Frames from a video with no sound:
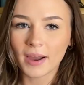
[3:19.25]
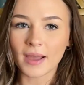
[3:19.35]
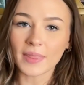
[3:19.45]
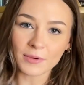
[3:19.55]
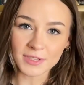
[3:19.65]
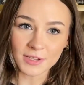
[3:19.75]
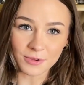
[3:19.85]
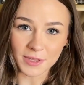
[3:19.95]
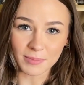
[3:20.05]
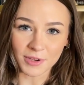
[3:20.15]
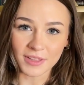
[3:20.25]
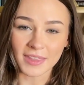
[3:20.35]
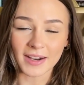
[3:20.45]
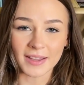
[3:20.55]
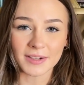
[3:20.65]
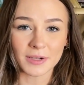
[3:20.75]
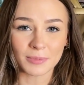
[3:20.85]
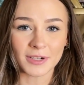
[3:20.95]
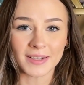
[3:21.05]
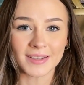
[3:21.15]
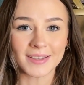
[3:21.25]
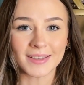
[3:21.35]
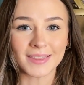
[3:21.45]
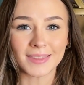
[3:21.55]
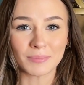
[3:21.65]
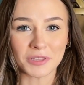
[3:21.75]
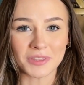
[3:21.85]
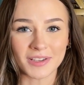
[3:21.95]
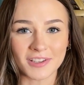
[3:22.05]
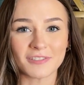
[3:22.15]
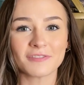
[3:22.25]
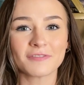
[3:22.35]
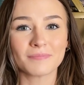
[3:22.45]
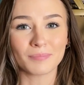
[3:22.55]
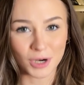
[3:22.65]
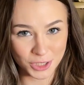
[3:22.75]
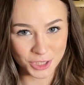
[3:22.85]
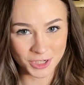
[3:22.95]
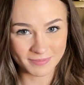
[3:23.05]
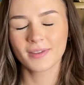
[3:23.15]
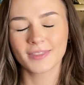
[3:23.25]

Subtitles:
And that was the only book that I ended up reading in the month of March.